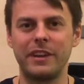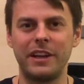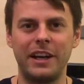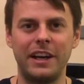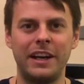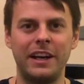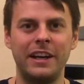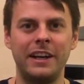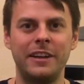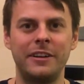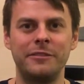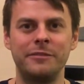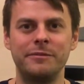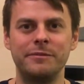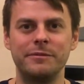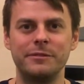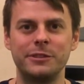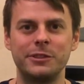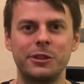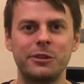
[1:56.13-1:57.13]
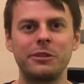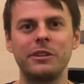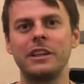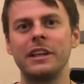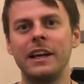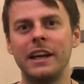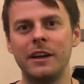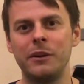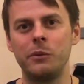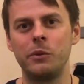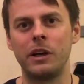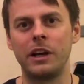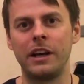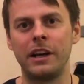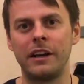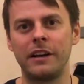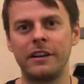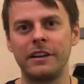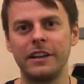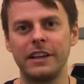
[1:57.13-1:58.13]
I am totally
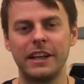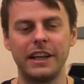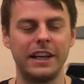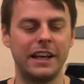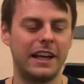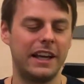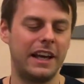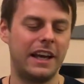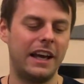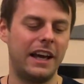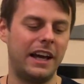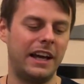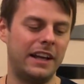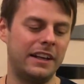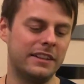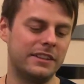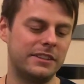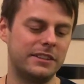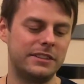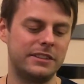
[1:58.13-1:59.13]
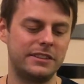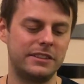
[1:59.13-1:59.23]
aware and